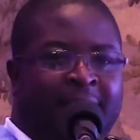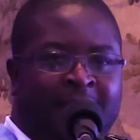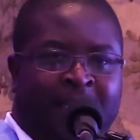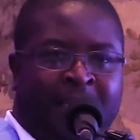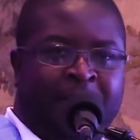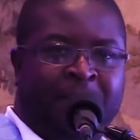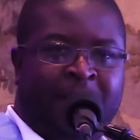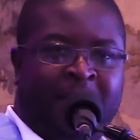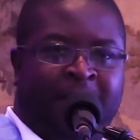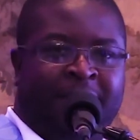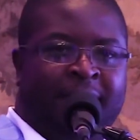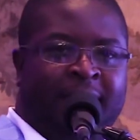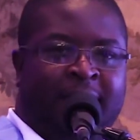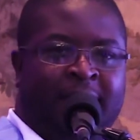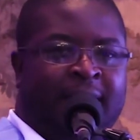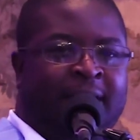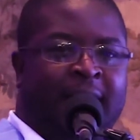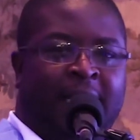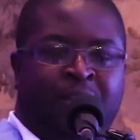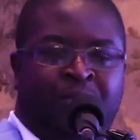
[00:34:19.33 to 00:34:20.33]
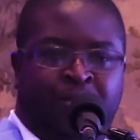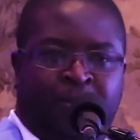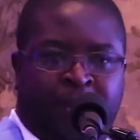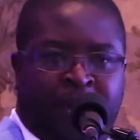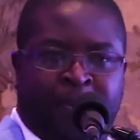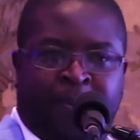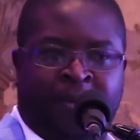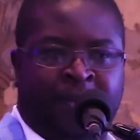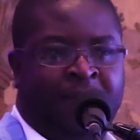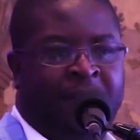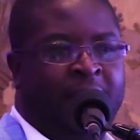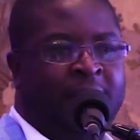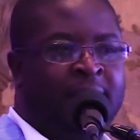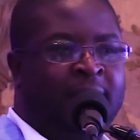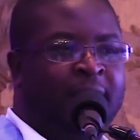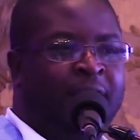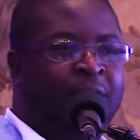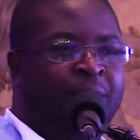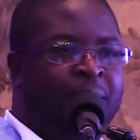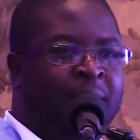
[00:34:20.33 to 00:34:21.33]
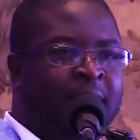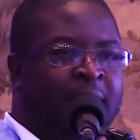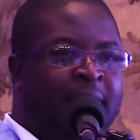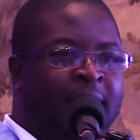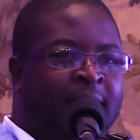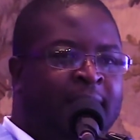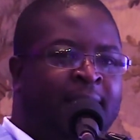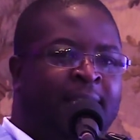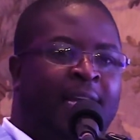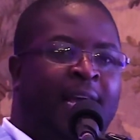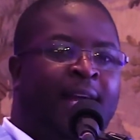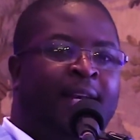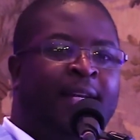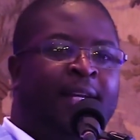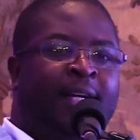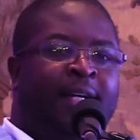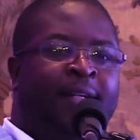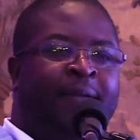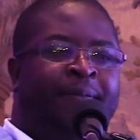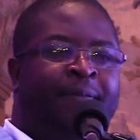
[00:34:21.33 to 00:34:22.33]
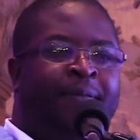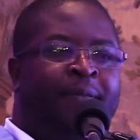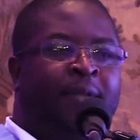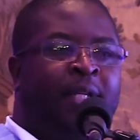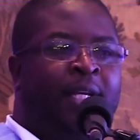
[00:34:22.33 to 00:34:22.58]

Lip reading: same services that you were previously utilizing under